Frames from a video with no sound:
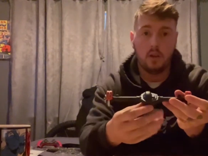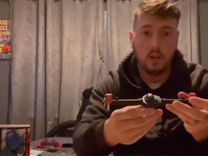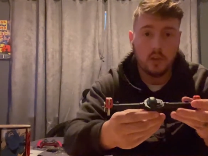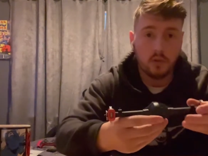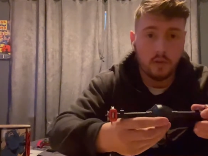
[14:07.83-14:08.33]

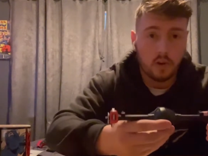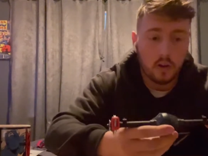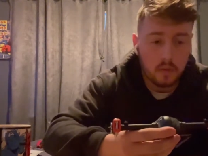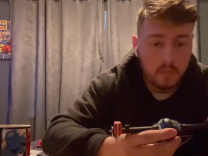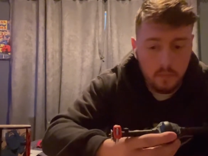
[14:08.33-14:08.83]
So we've got
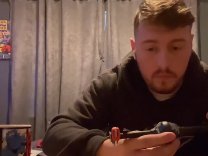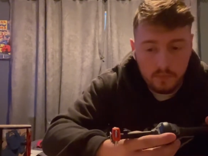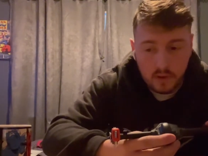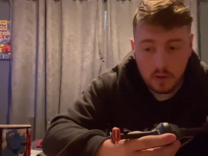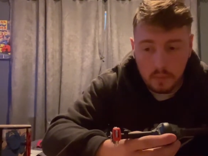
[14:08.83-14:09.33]

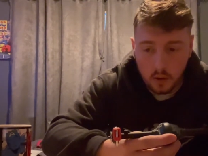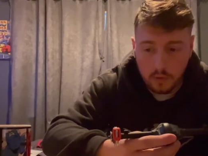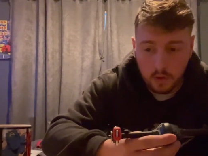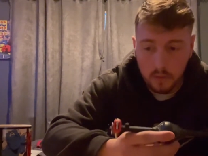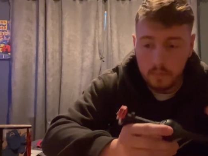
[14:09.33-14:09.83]
both
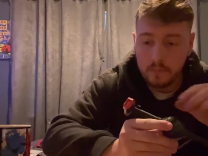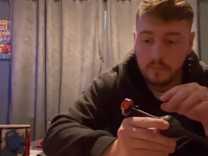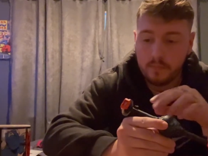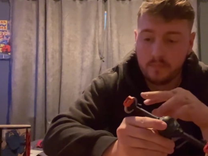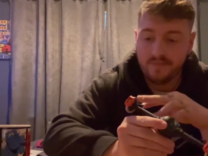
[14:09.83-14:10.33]
on,
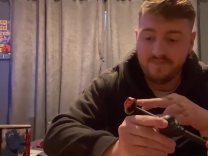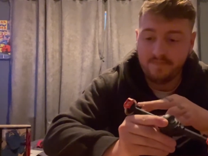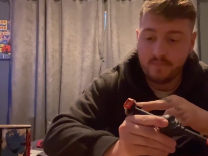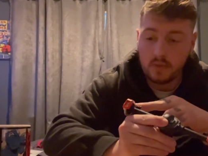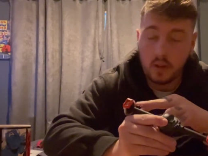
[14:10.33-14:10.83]

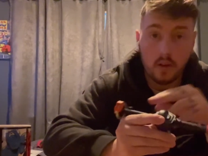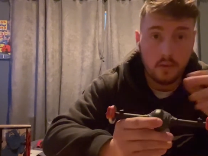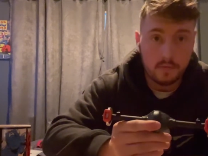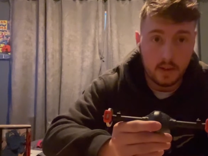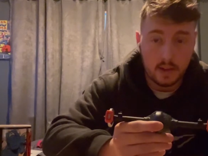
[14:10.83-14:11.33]

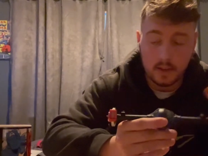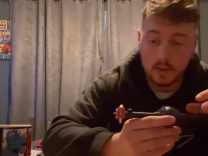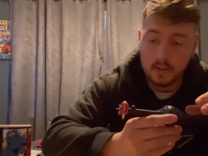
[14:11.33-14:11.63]
finally.